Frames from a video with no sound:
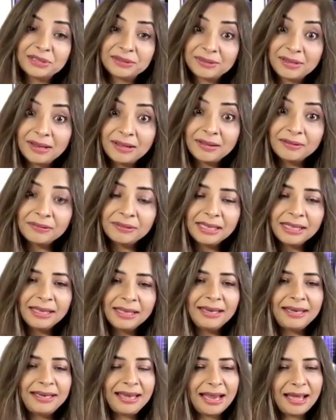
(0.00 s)
now.
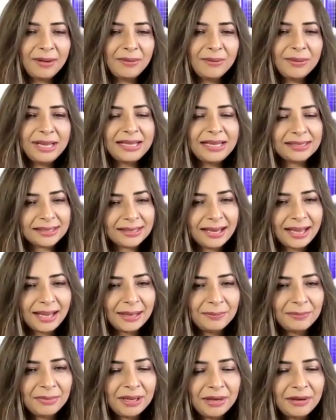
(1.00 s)
Now it's
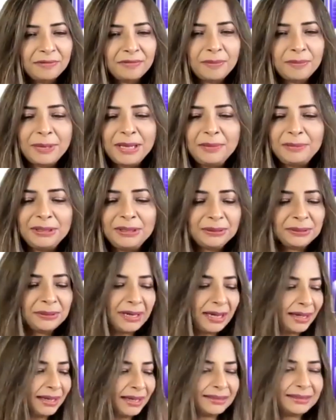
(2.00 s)
time for people to
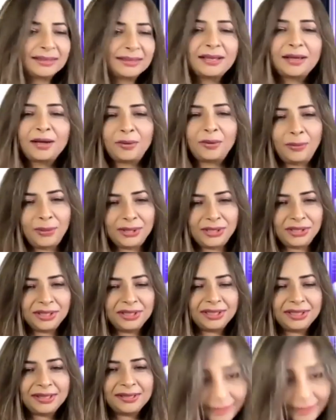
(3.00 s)
ask
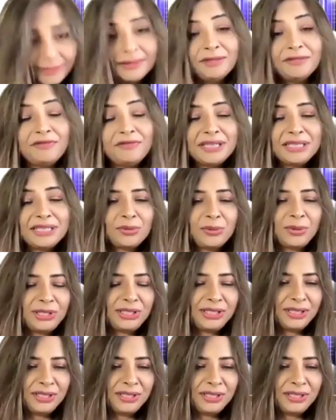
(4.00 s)
questions. The first question